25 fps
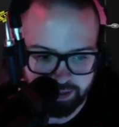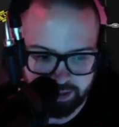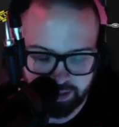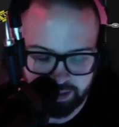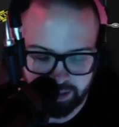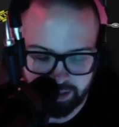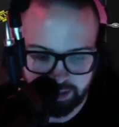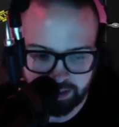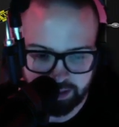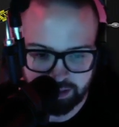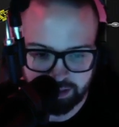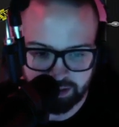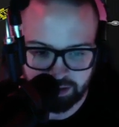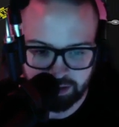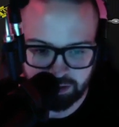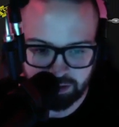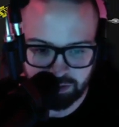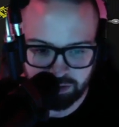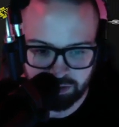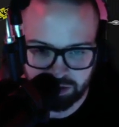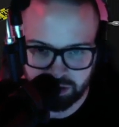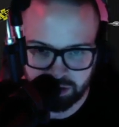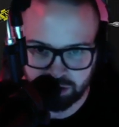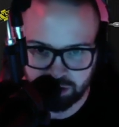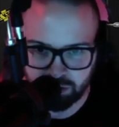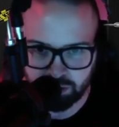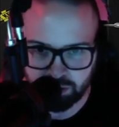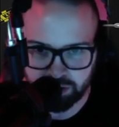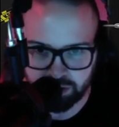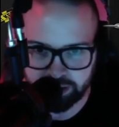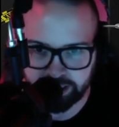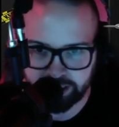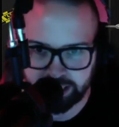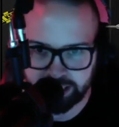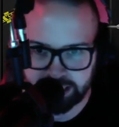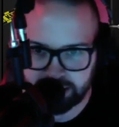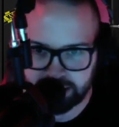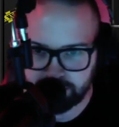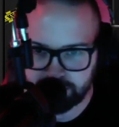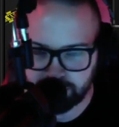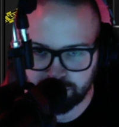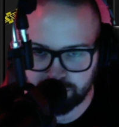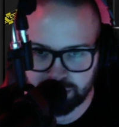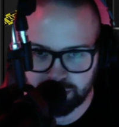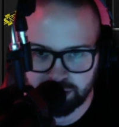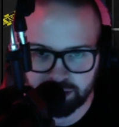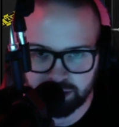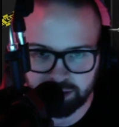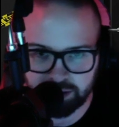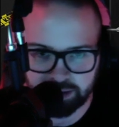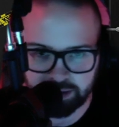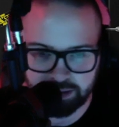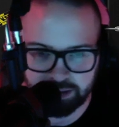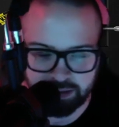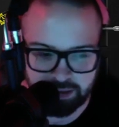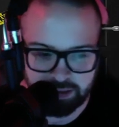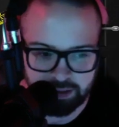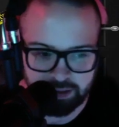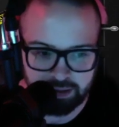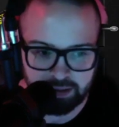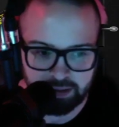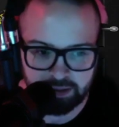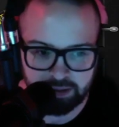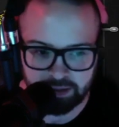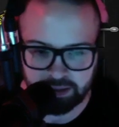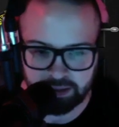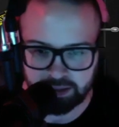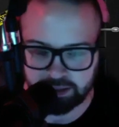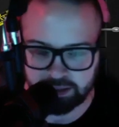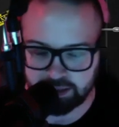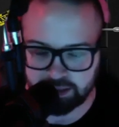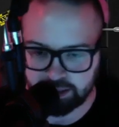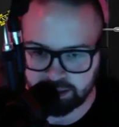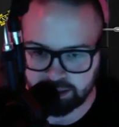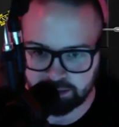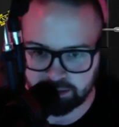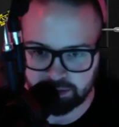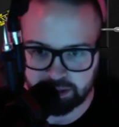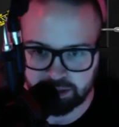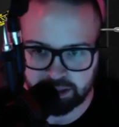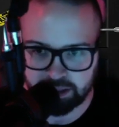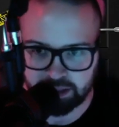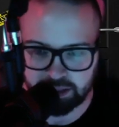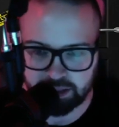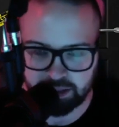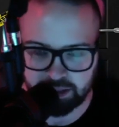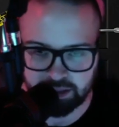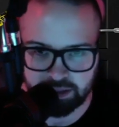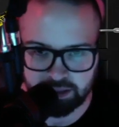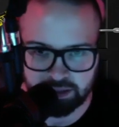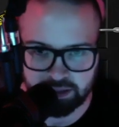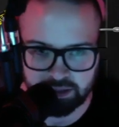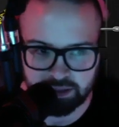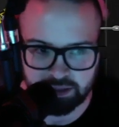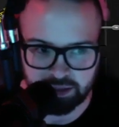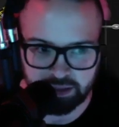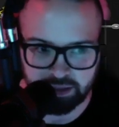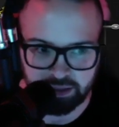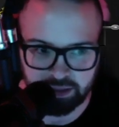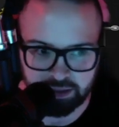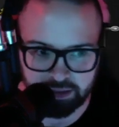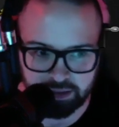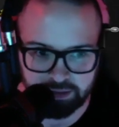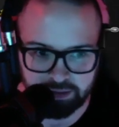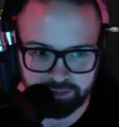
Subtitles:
And then it goes into a tiny pre-hook. Then DMT does like